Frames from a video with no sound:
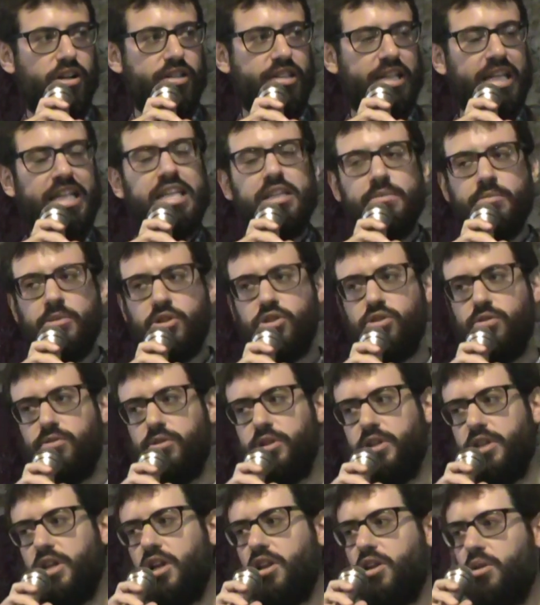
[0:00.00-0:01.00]
the image of
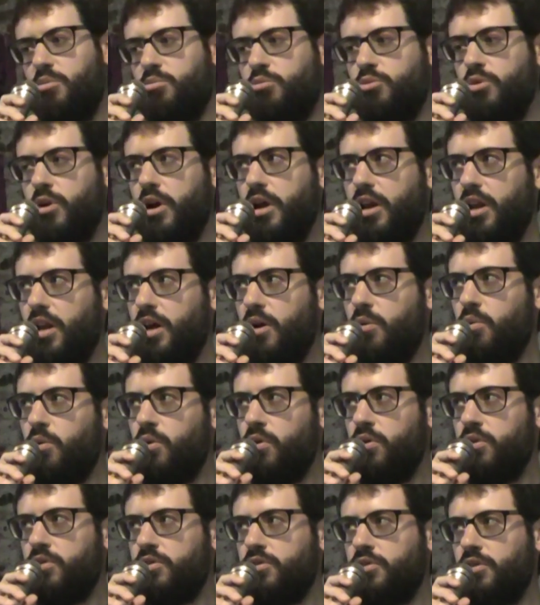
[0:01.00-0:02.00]
the yellow umbrella
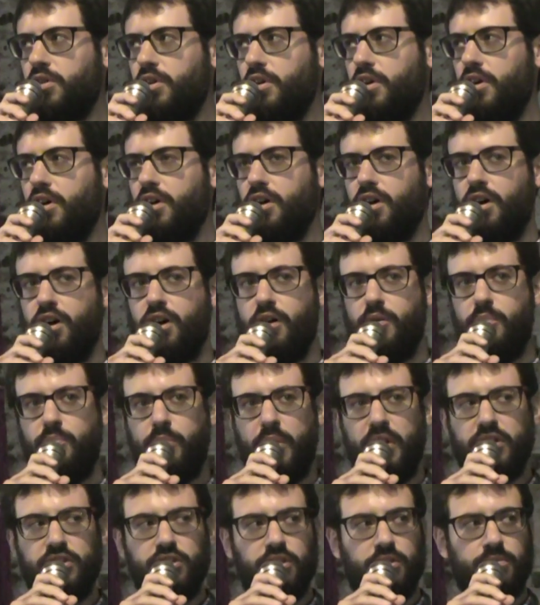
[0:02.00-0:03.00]
was
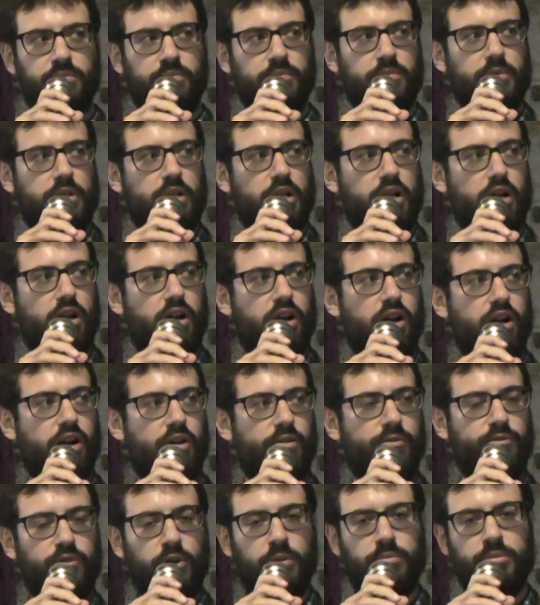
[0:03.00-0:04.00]
passing
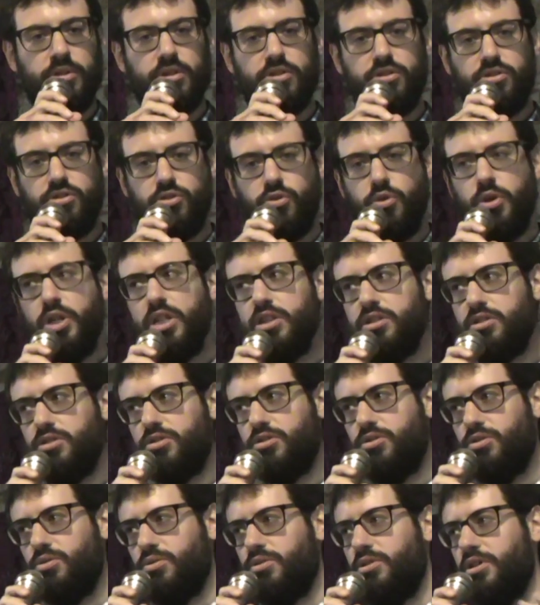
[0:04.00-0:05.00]
from the
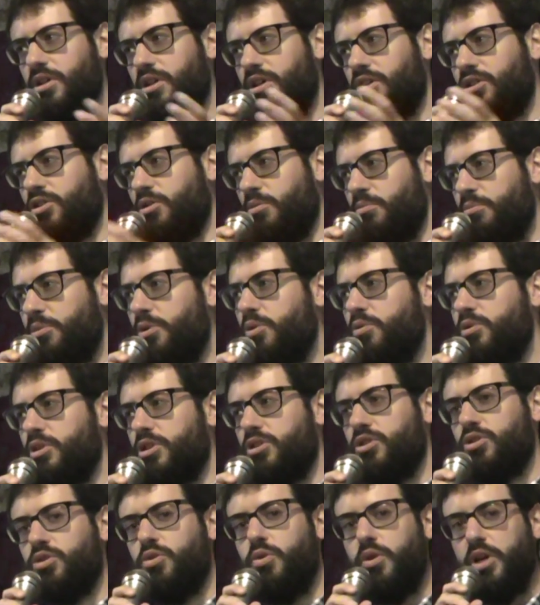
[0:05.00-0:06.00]
streets to the
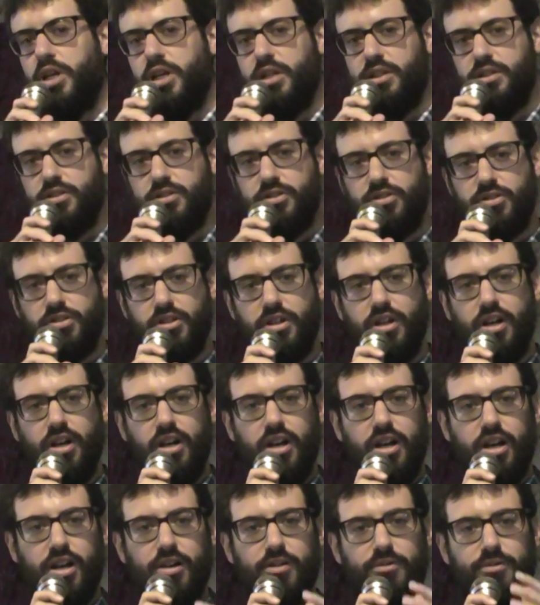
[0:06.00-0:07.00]
computer screens,
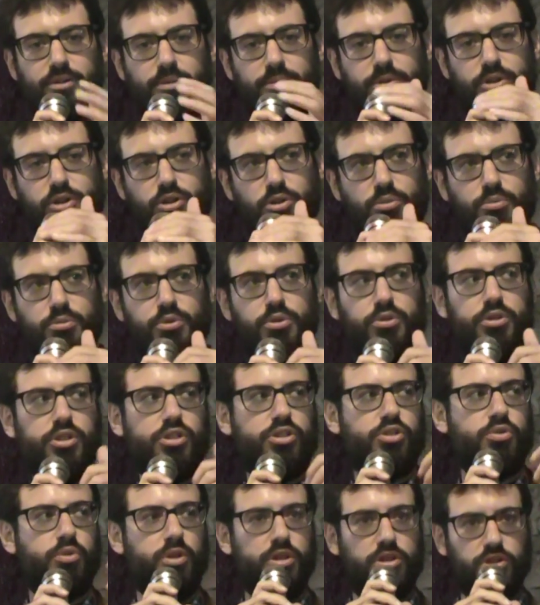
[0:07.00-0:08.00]
and from the
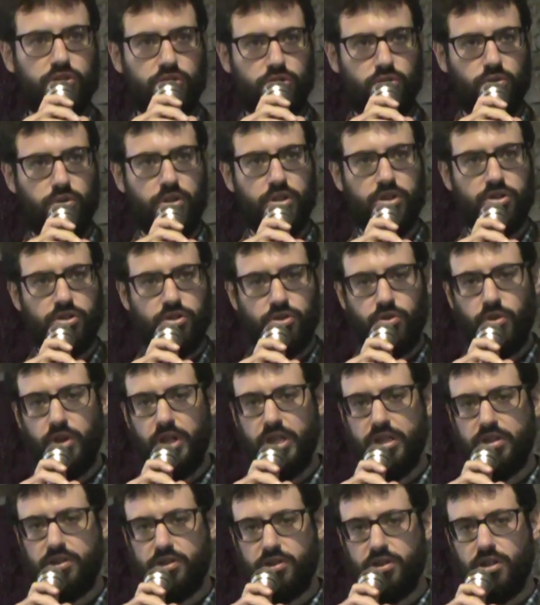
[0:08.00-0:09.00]
computer screens to the
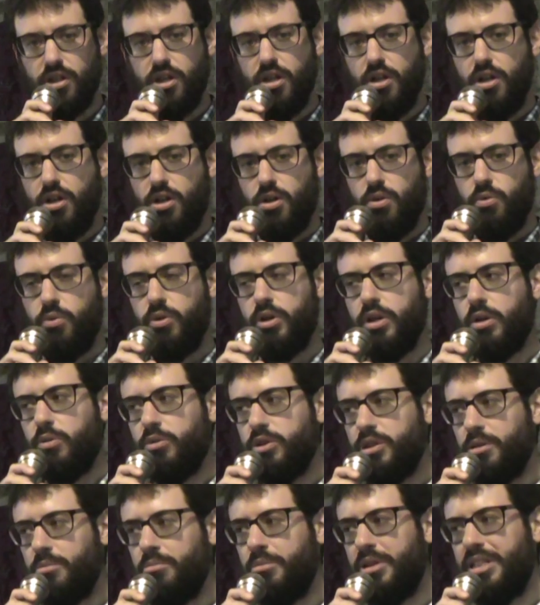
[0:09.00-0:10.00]
streets,
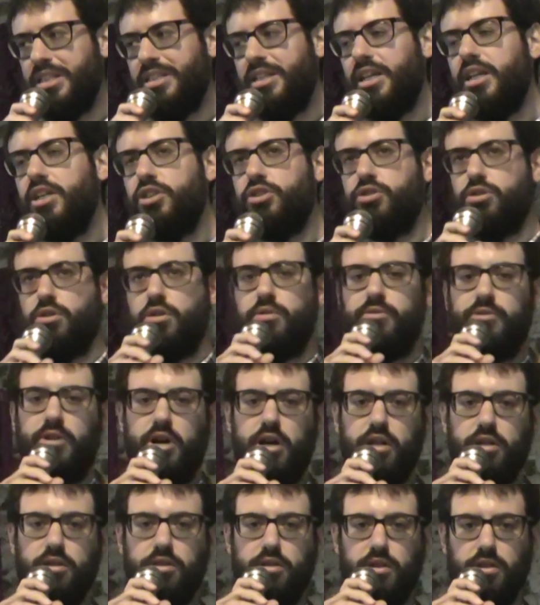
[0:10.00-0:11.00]
with the mediation of
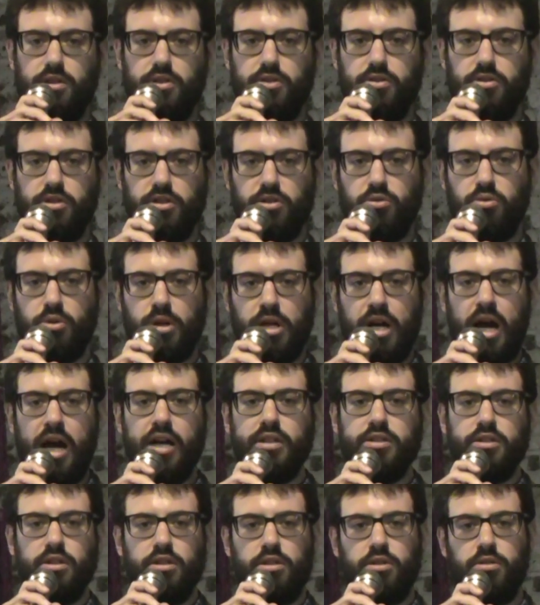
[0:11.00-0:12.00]
artists that were
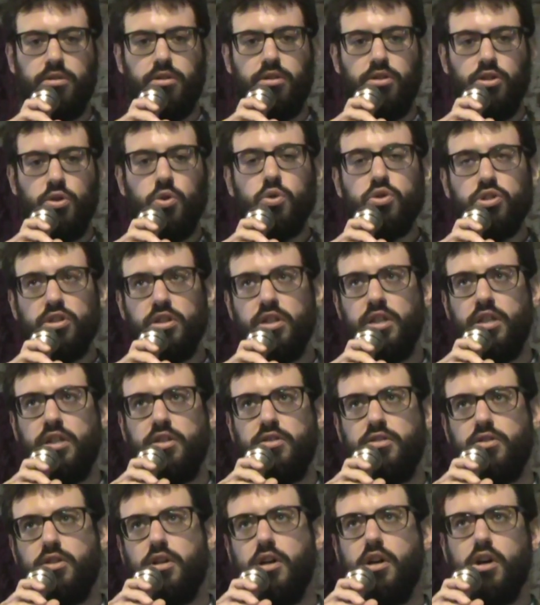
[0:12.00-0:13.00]
either using
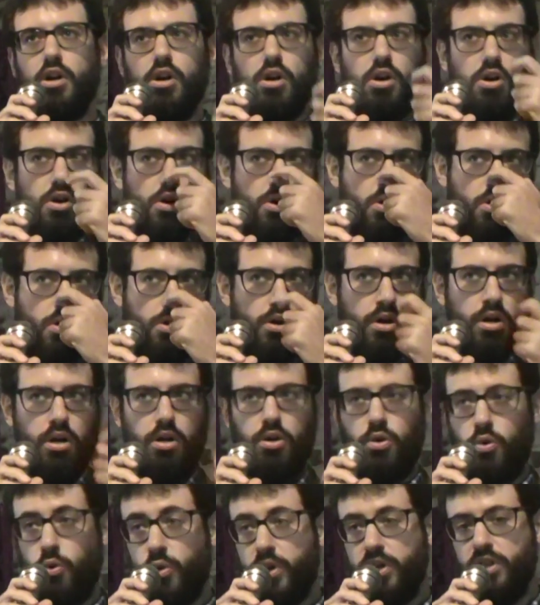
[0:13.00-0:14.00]
it or
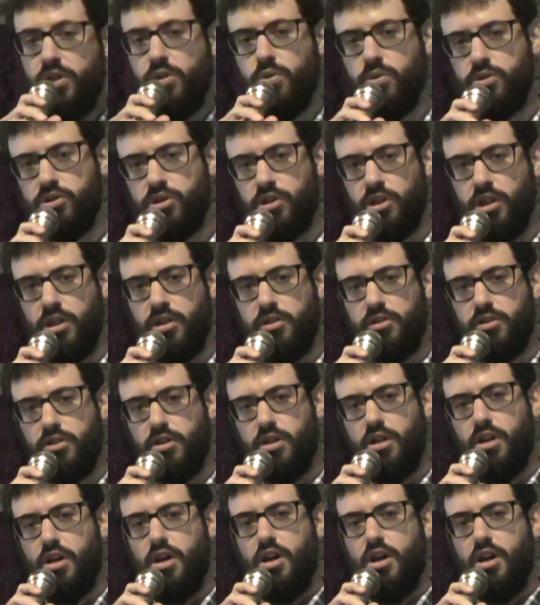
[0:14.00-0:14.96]
reusing it,